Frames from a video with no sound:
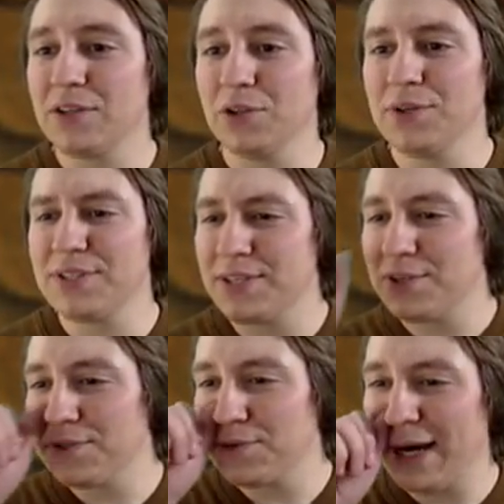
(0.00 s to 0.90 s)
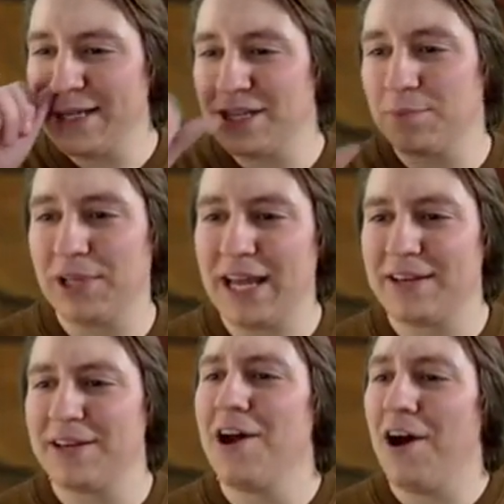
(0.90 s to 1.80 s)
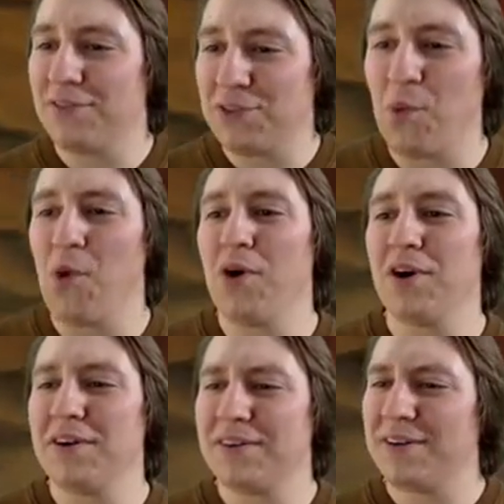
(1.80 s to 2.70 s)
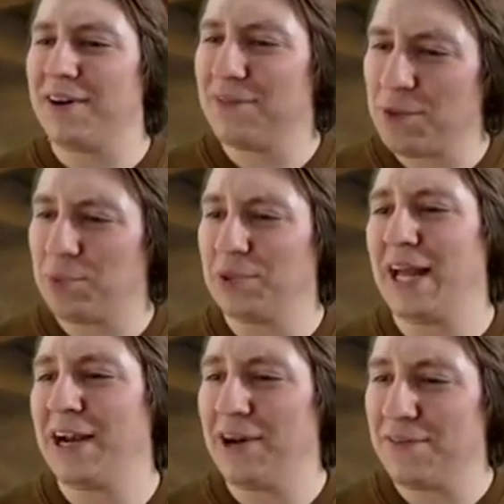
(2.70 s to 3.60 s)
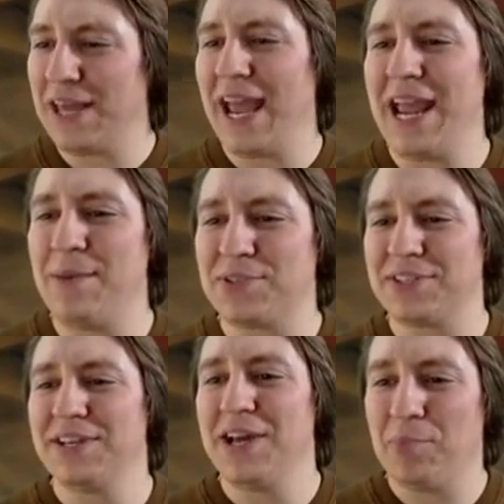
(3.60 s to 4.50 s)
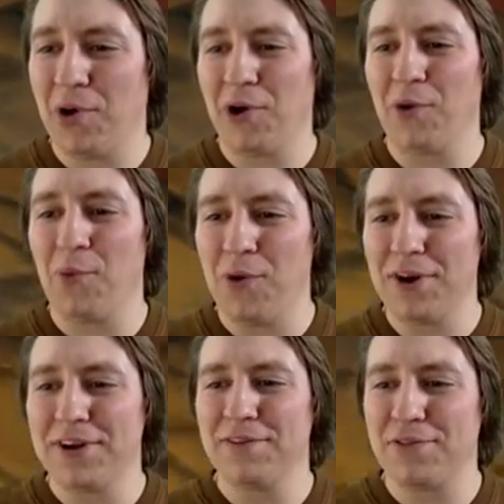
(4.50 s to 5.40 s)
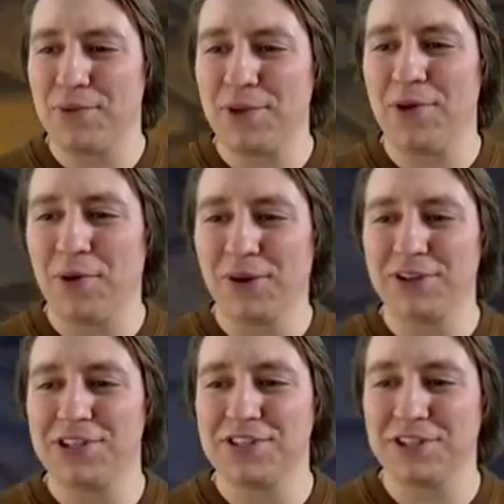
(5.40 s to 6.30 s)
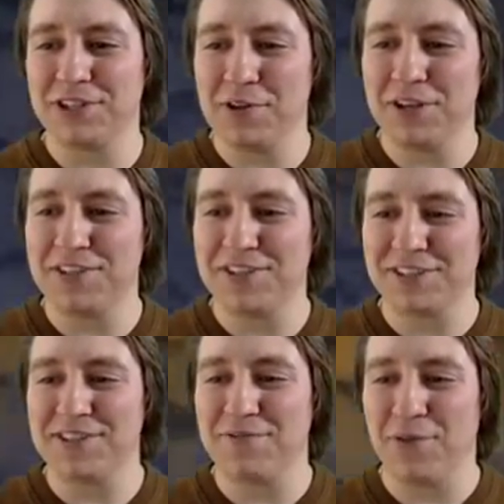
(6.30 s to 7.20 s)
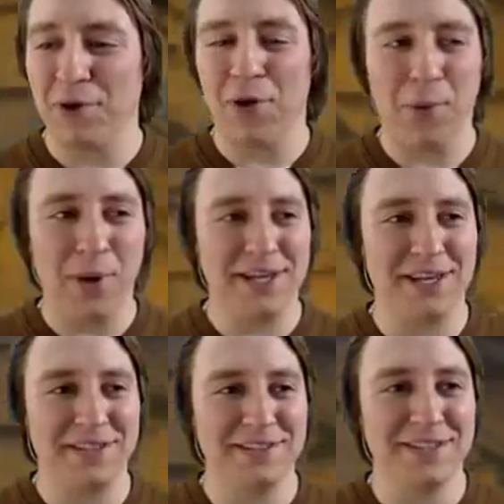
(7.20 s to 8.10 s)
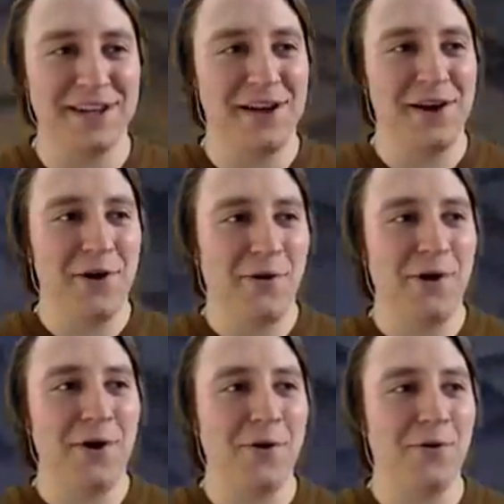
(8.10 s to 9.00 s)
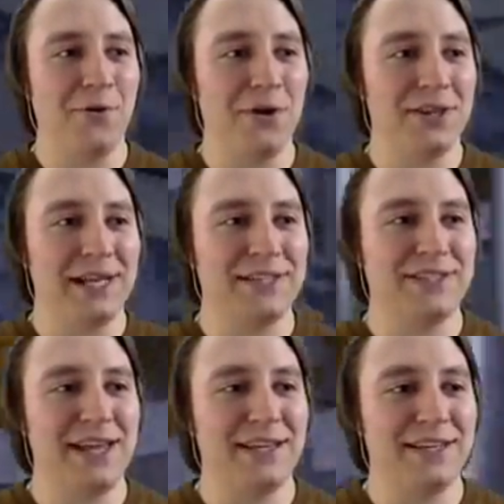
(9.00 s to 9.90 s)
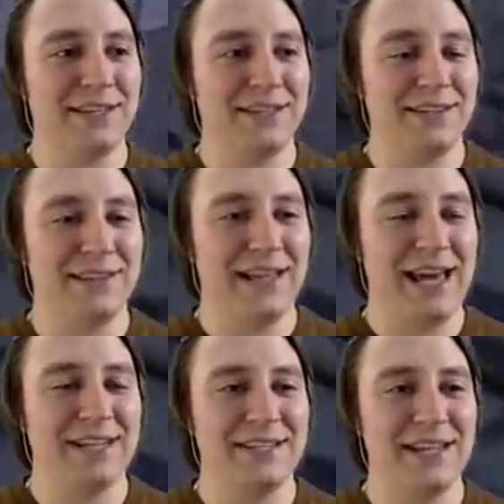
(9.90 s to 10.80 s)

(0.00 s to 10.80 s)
Lewis says, so it's Rise of the Planet of the War of the Planet of the Apes, Part 1 of 3 Origins, Alola 64 Awakened. Woo! That's it. That is